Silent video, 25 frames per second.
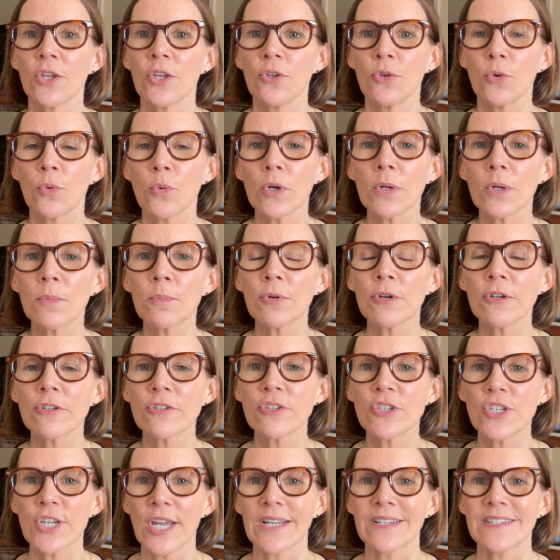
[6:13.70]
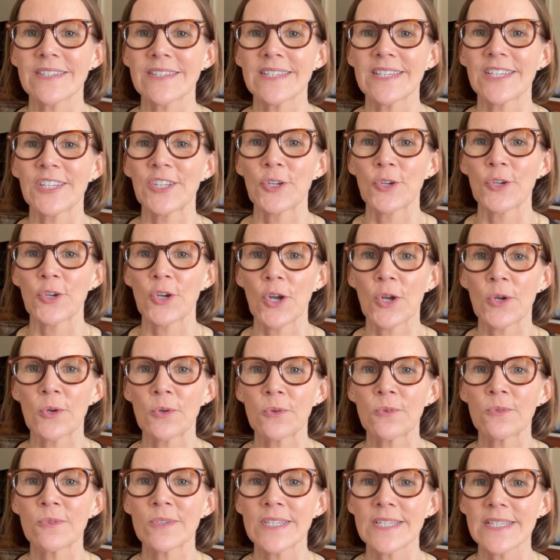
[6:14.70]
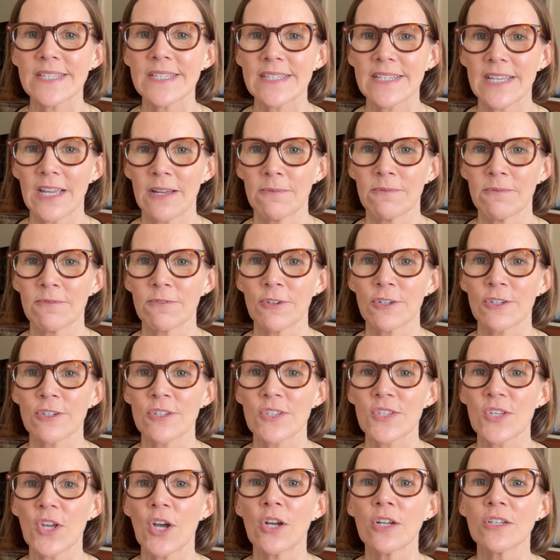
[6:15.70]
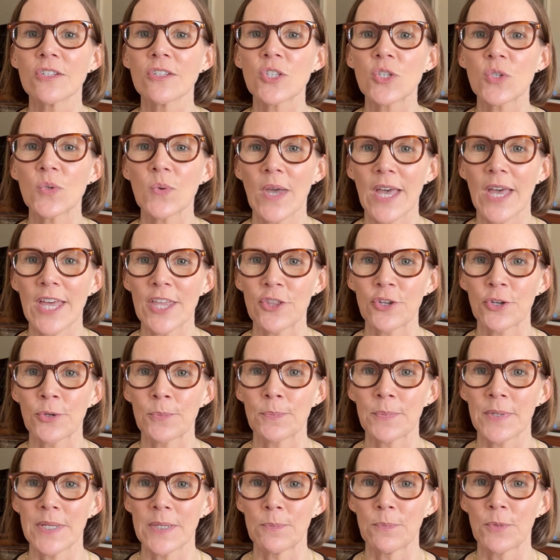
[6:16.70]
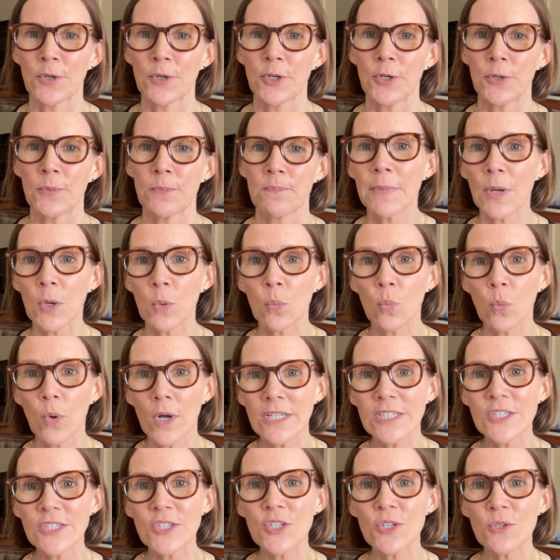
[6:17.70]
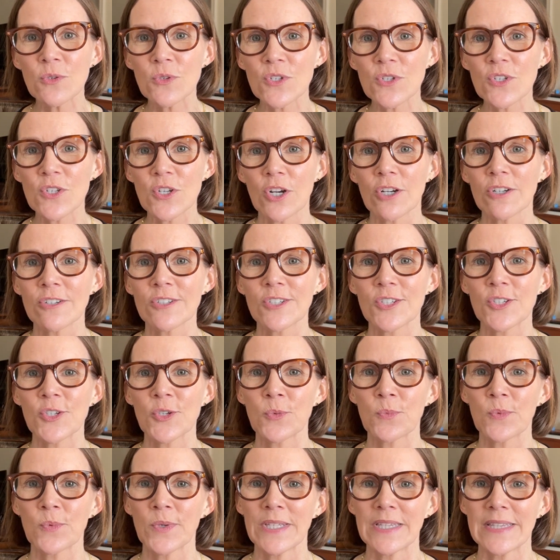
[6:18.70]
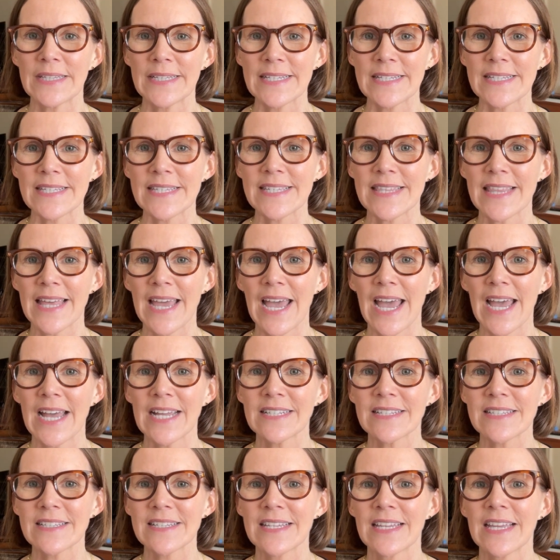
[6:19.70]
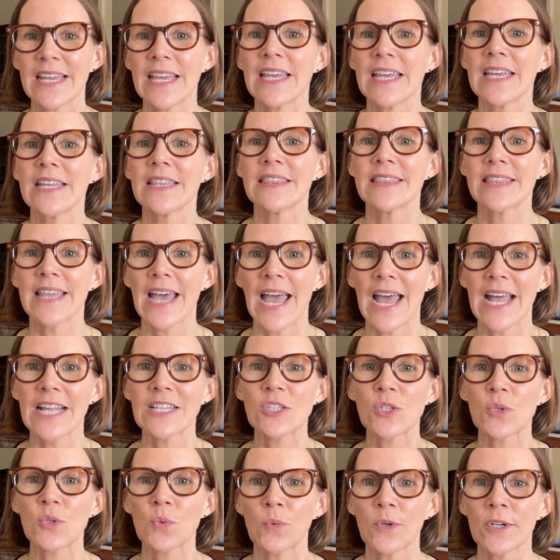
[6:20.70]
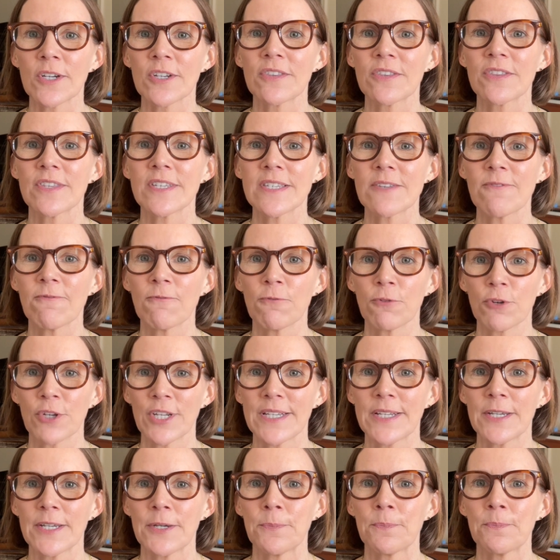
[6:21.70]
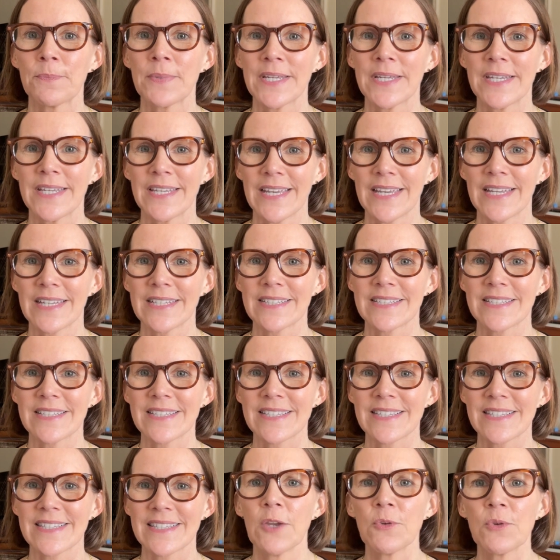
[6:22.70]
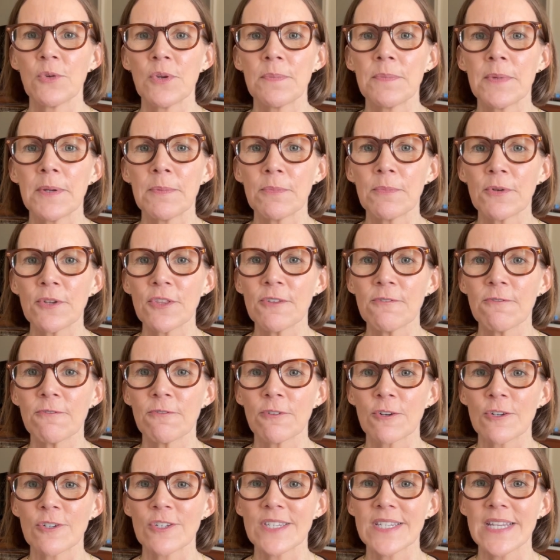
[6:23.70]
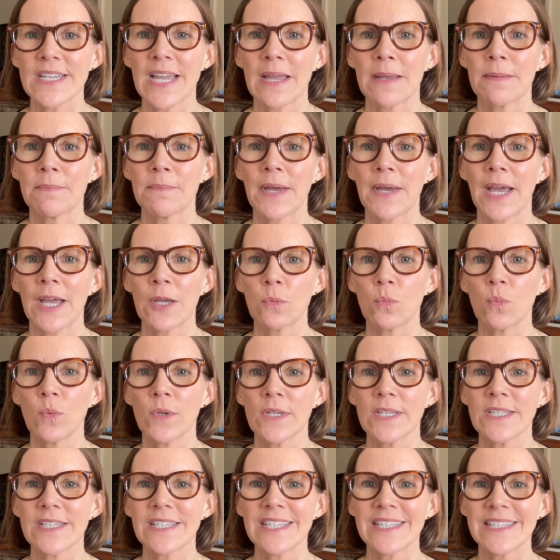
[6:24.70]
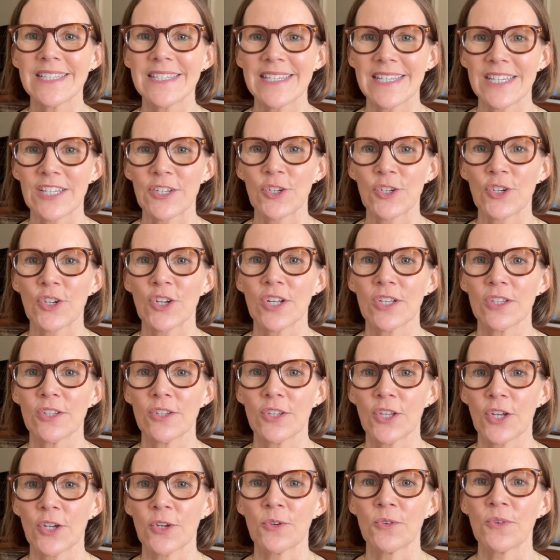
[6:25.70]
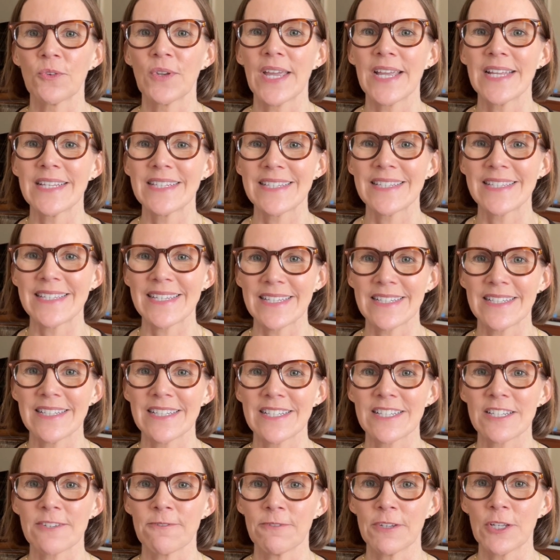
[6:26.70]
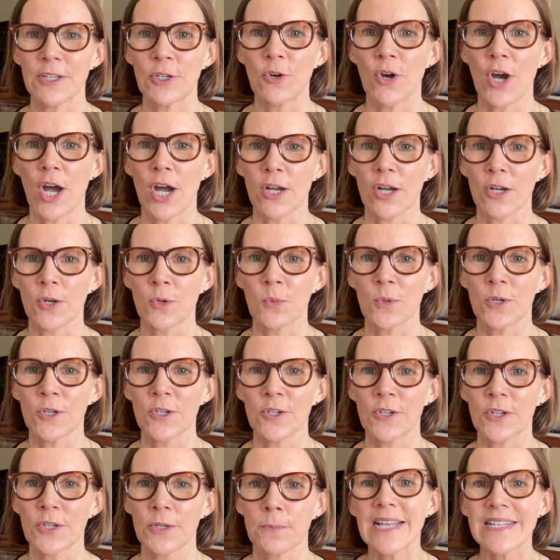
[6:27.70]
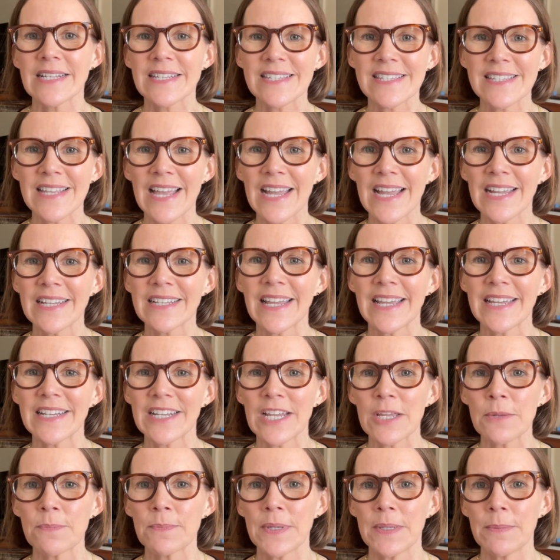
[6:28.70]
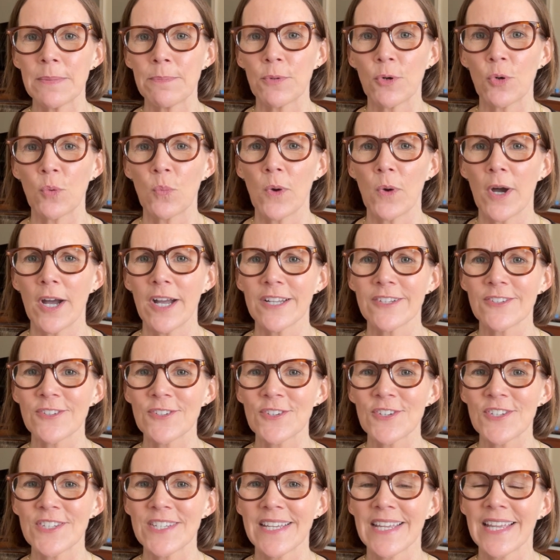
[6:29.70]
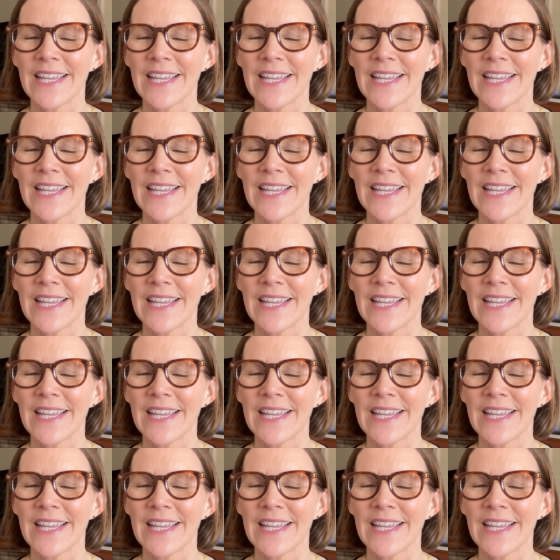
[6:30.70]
You're projecting your own discomforts onto other people. But once you start to release that, that's where this freedom begins. I remember the first time I went to dinner alone and didn't feel awkward. I sat and I people watched.